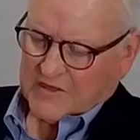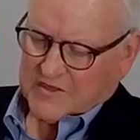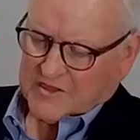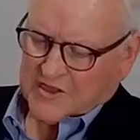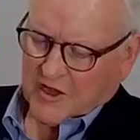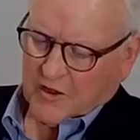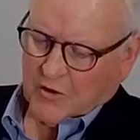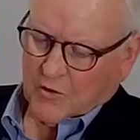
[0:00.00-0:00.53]

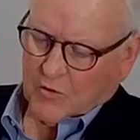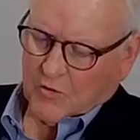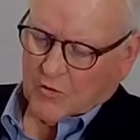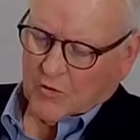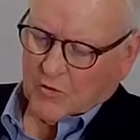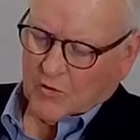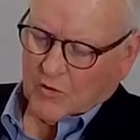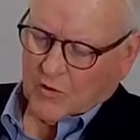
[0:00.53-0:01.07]
So
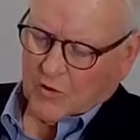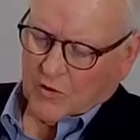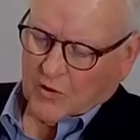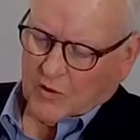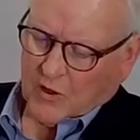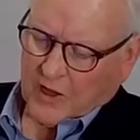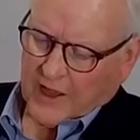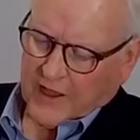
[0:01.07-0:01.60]

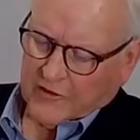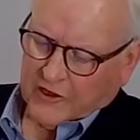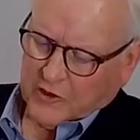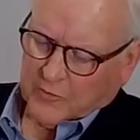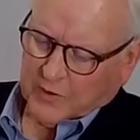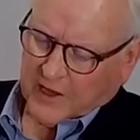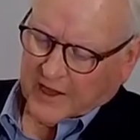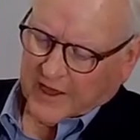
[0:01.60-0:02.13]
how do you
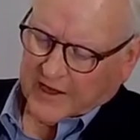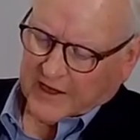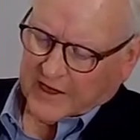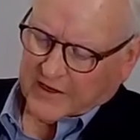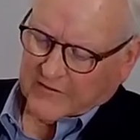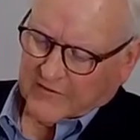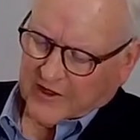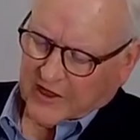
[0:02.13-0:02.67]
plan on
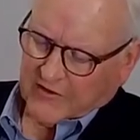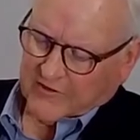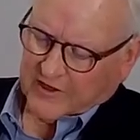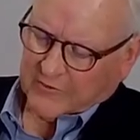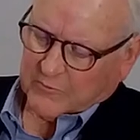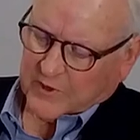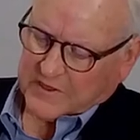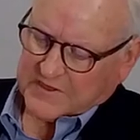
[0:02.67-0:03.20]

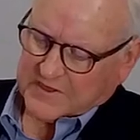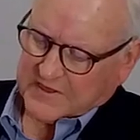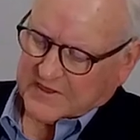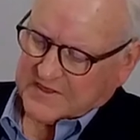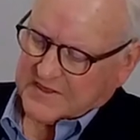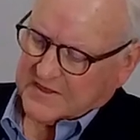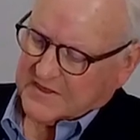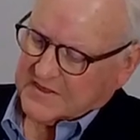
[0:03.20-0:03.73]
involving
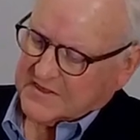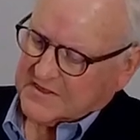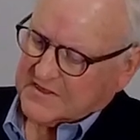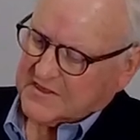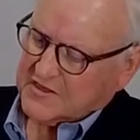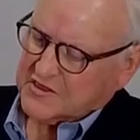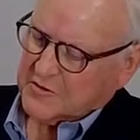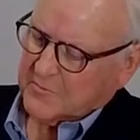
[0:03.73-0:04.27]
residents in the
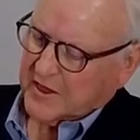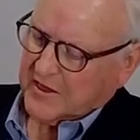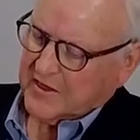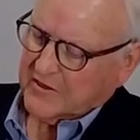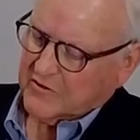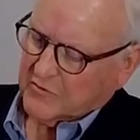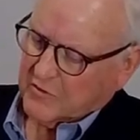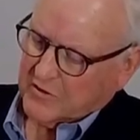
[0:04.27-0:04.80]

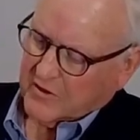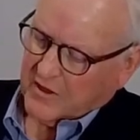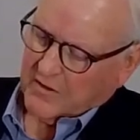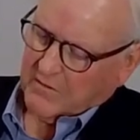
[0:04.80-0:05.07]
decision-making or